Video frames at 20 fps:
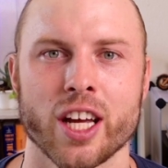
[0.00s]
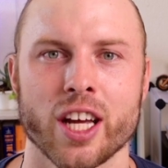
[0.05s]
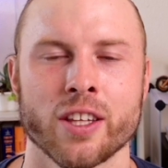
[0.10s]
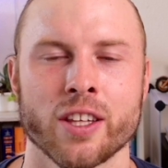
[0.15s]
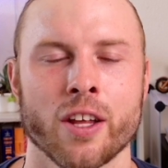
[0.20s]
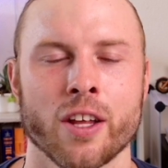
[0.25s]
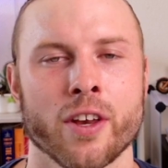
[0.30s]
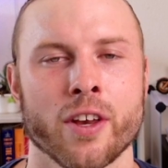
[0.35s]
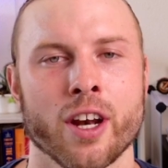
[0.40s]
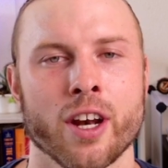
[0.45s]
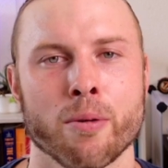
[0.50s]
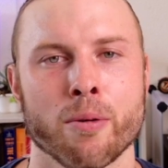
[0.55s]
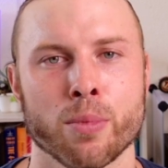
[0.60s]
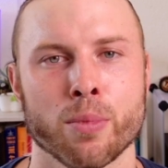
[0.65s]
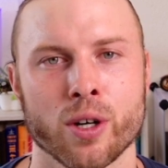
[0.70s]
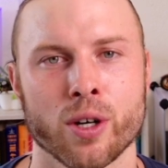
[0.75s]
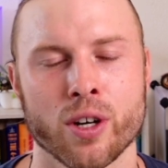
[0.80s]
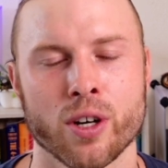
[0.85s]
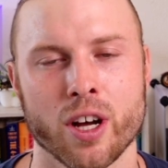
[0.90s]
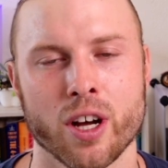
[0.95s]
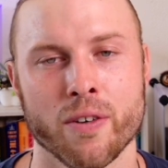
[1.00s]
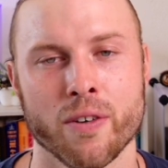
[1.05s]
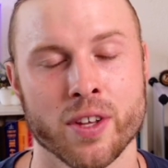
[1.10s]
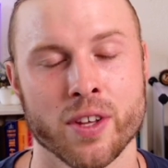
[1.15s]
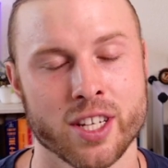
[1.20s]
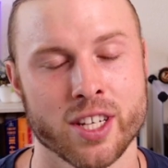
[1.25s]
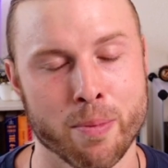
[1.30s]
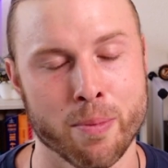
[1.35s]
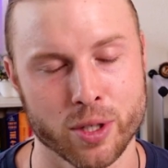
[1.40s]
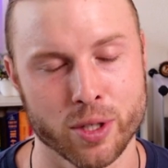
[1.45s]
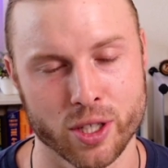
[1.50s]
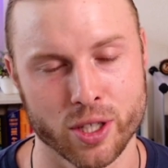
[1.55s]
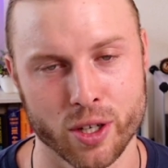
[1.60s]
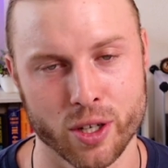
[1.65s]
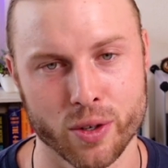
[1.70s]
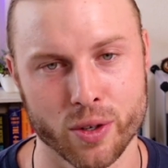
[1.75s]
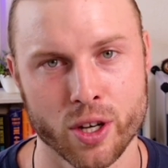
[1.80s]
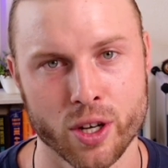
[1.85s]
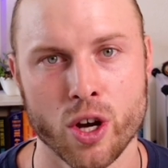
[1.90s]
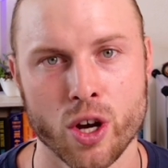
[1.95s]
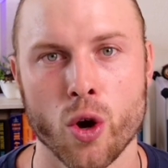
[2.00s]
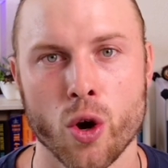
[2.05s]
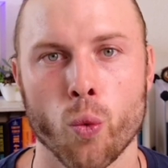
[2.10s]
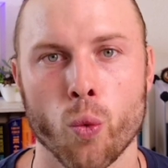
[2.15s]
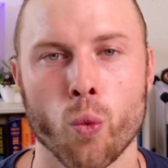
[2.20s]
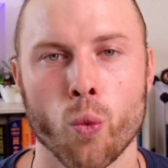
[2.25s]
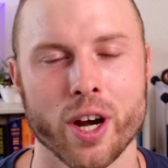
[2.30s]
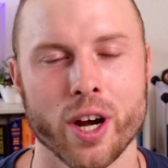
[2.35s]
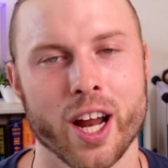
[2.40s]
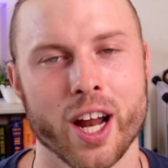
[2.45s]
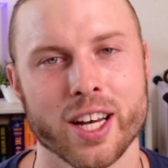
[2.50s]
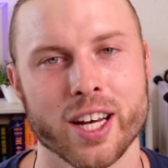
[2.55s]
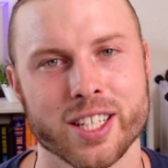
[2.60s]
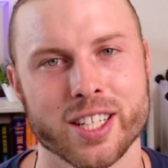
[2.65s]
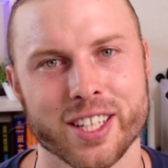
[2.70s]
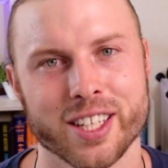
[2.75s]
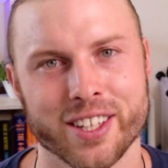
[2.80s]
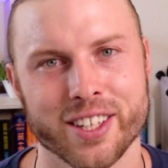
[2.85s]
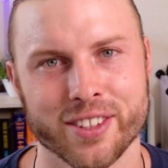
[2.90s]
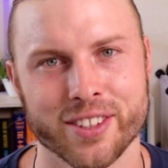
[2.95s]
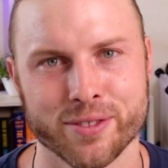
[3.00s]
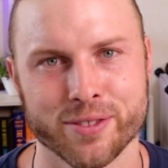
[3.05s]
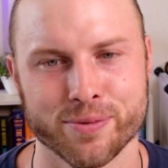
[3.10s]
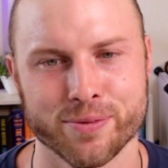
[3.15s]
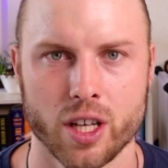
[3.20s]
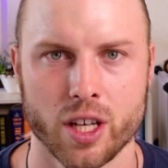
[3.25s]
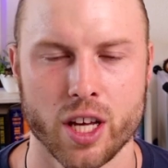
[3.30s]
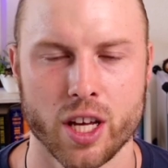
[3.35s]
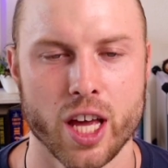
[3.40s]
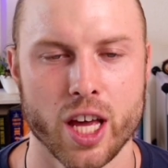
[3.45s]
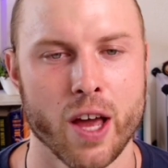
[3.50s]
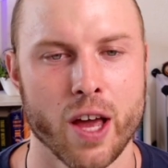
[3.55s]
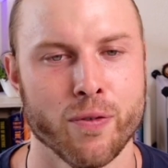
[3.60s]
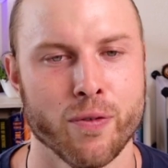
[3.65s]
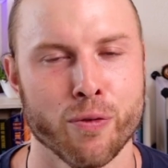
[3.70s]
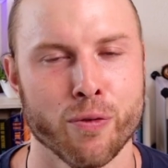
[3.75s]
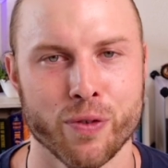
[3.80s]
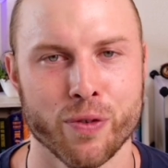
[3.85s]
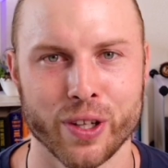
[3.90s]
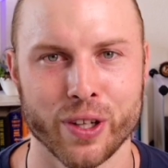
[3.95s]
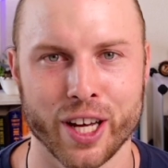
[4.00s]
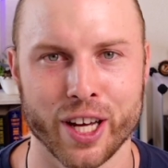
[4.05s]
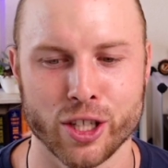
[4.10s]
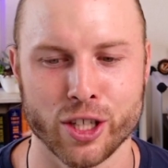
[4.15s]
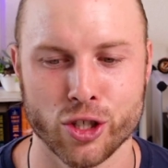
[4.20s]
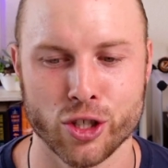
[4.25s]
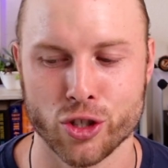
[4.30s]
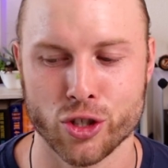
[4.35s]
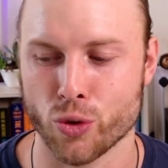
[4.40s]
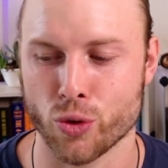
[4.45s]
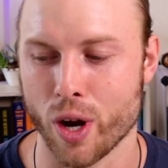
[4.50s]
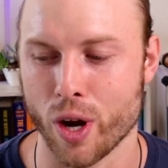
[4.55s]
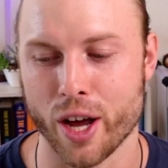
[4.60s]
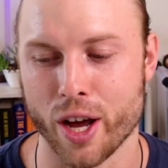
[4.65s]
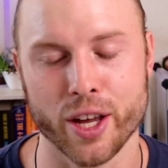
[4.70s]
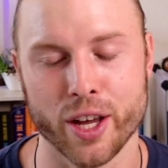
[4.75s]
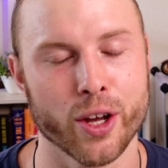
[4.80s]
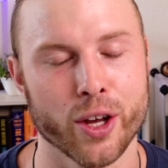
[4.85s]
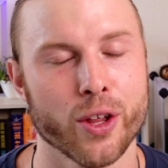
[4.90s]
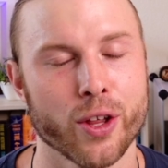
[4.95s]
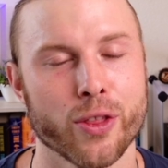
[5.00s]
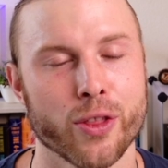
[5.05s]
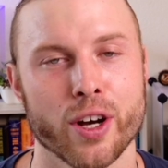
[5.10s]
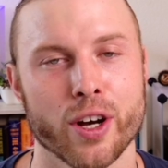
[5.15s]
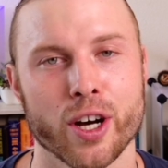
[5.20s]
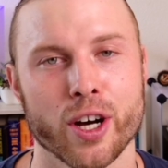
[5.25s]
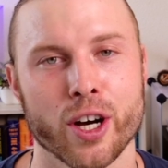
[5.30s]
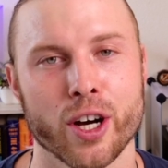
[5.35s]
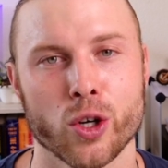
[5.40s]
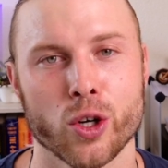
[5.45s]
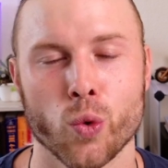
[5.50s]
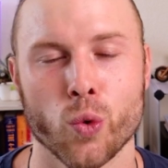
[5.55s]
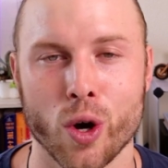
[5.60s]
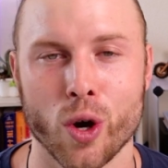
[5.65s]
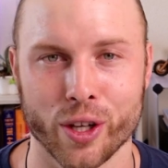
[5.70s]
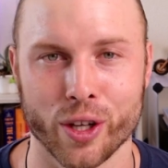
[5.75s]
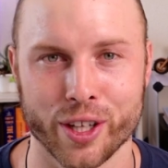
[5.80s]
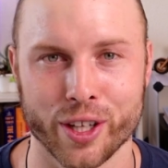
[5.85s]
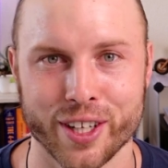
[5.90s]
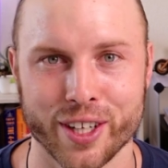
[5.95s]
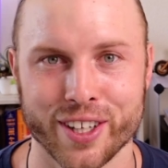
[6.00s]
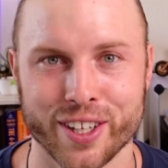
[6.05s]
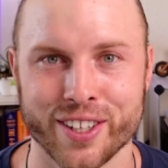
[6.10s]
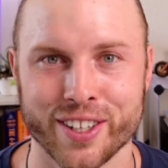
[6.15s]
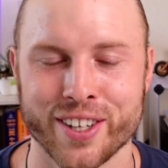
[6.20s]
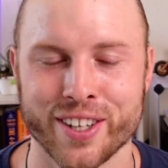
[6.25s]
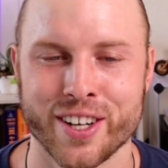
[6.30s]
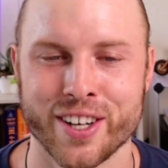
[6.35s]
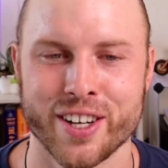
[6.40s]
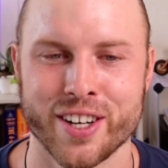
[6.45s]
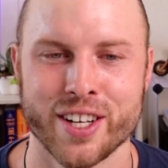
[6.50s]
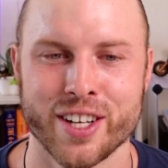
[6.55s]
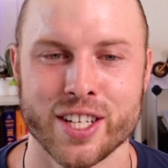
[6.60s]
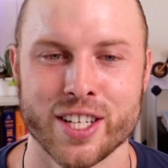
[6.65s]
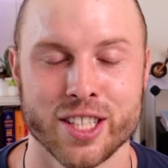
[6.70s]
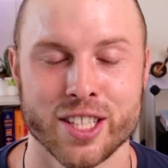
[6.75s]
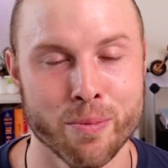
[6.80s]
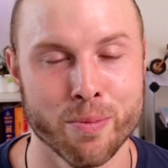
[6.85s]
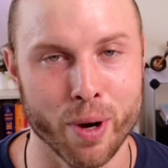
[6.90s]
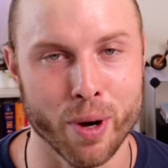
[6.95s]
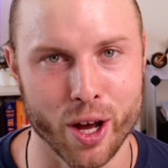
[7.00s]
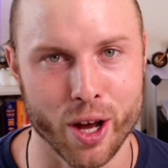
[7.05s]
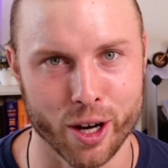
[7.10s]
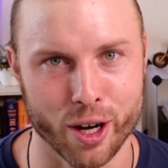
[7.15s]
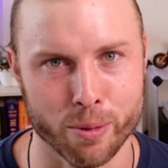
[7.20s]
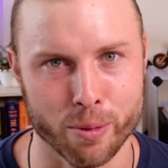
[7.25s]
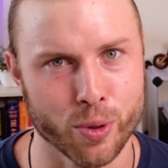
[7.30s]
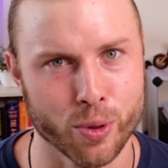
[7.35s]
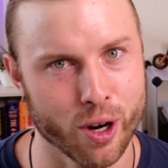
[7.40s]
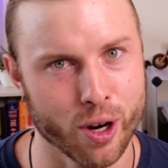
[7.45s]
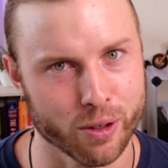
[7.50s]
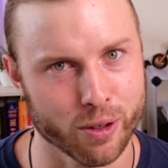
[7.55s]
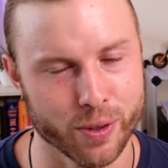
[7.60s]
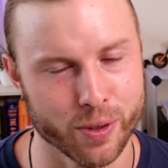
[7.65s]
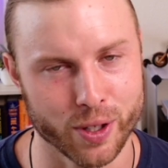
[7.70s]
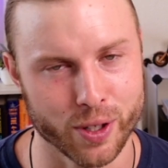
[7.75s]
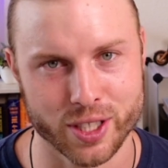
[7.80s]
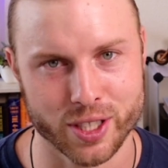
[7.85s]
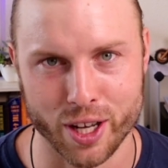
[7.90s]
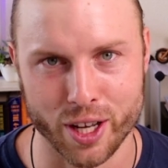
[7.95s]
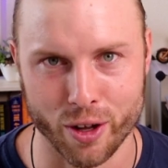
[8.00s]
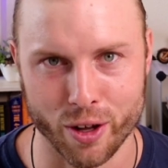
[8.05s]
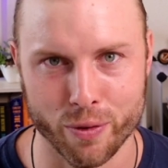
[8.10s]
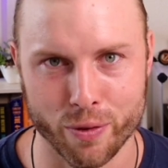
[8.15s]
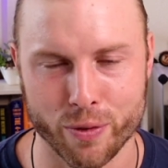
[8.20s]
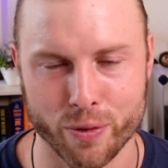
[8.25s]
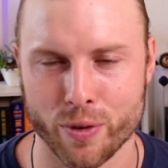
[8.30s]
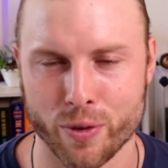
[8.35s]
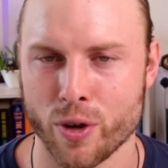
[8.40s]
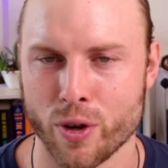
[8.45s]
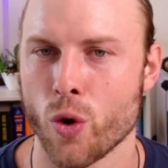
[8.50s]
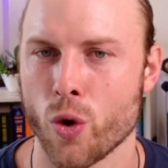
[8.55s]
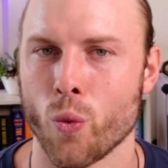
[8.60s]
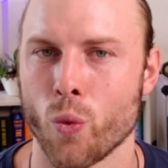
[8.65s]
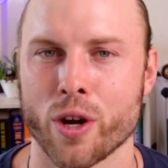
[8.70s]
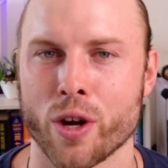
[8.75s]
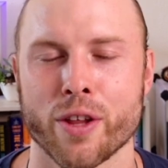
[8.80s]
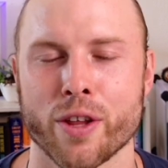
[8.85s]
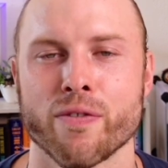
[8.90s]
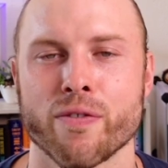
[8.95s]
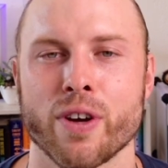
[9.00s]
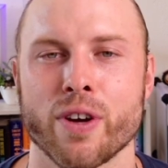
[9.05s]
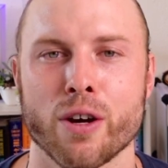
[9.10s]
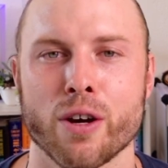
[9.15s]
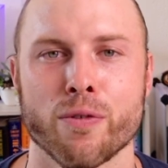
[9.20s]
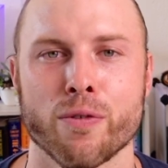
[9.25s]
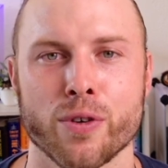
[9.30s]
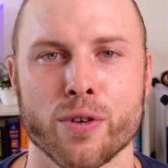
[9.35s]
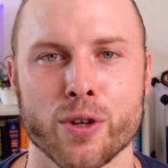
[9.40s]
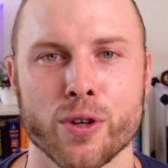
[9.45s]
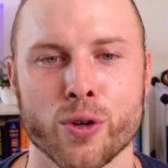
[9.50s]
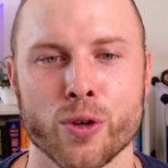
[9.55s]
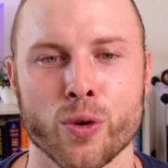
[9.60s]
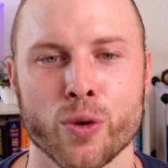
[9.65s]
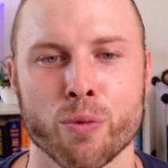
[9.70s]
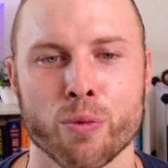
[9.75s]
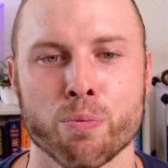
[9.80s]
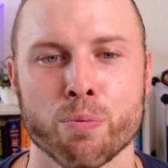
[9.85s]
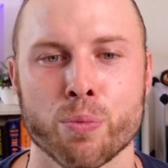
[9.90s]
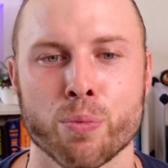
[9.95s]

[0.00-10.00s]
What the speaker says: and then the number of this episode, 119. If you feel like trying the Qualia Synbiotic product for yourself, one of the very few